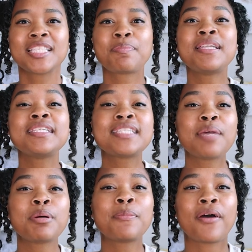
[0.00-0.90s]
Spending
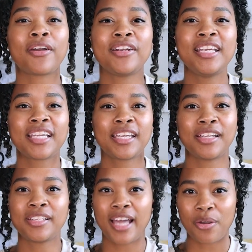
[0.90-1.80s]
time apart can
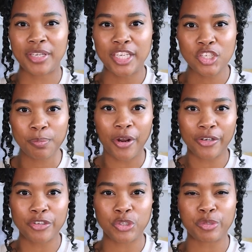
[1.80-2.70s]
allow each
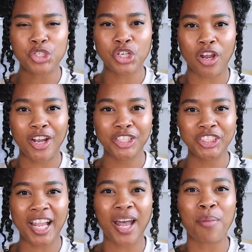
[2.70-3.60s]
partner to recharge
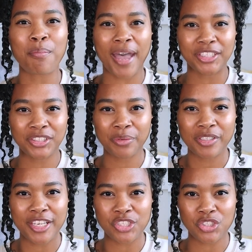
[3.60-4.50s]
and come back to the
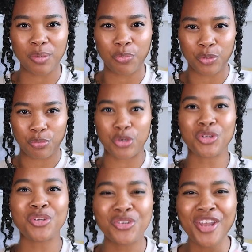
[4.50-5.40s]
relationship with
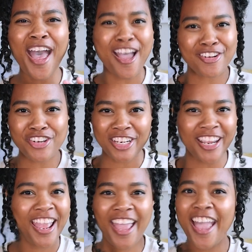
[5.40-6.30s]
renewed
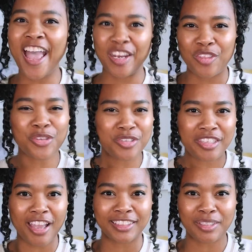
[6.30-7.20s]
energy and
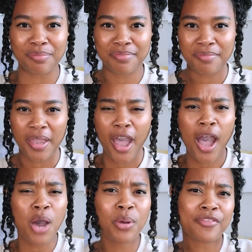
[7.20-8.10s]
enthusiasm.
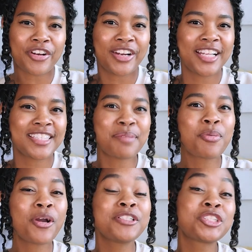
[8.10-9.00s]
However, it's
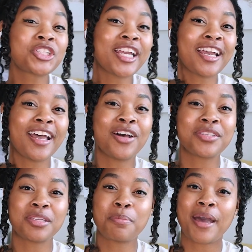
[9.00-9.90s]
important to strike a healthy